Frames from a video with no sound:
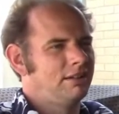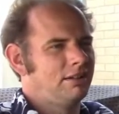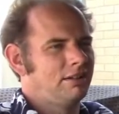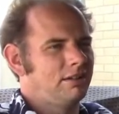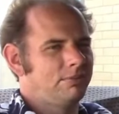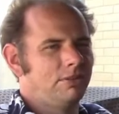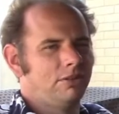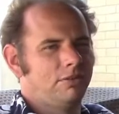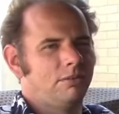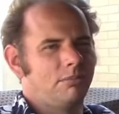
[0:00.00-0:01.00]
A few of
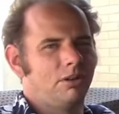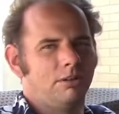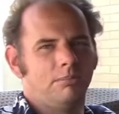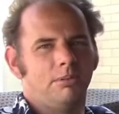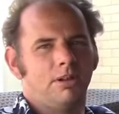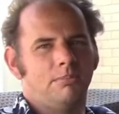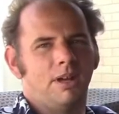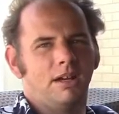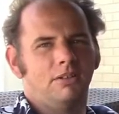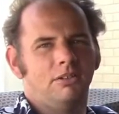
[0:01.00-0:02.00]
them are in pretty
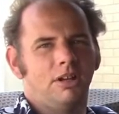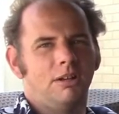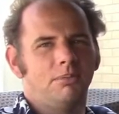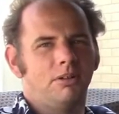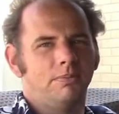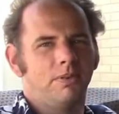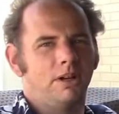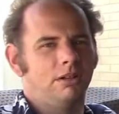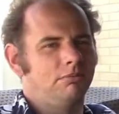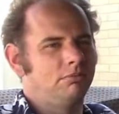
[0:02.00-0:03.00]
bad shape. I'll
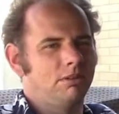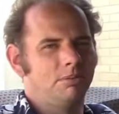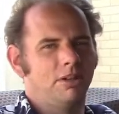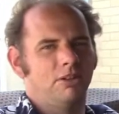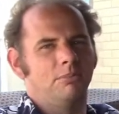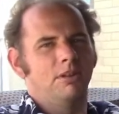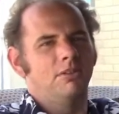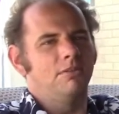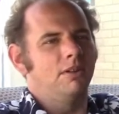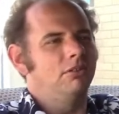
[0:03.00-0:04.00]
find replacements
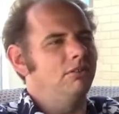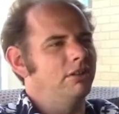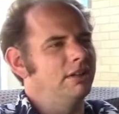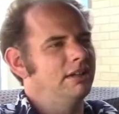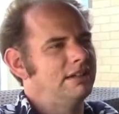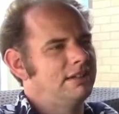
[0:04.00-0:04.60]
eventually.